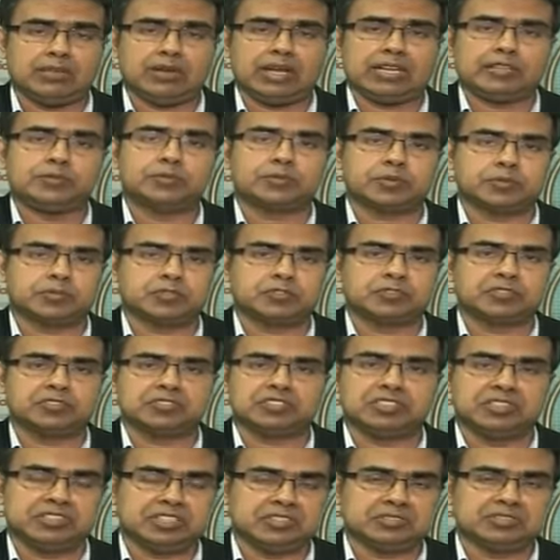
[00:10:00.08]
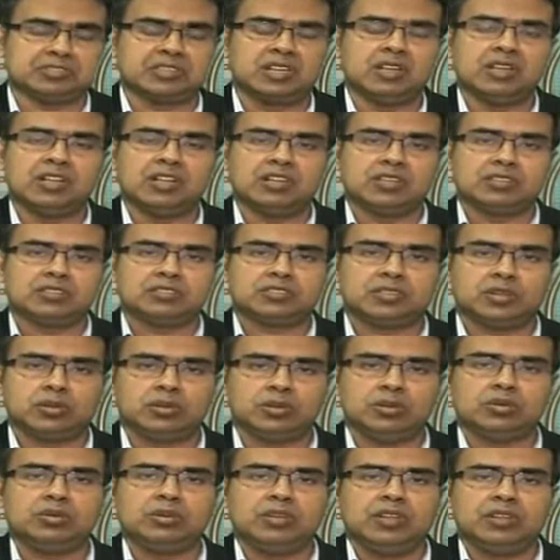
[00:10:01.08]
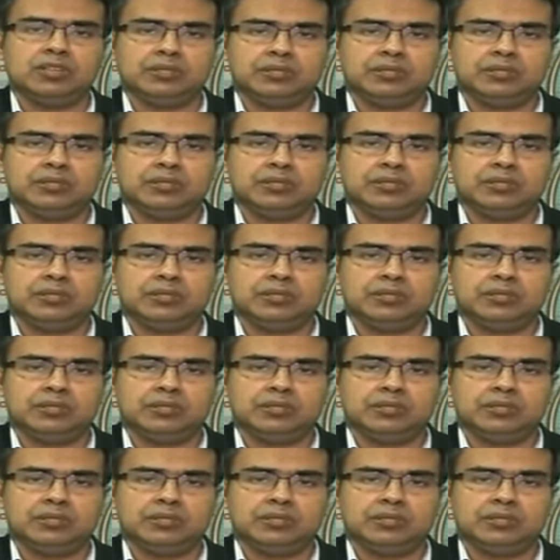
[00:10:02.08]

uh, value proposition is. So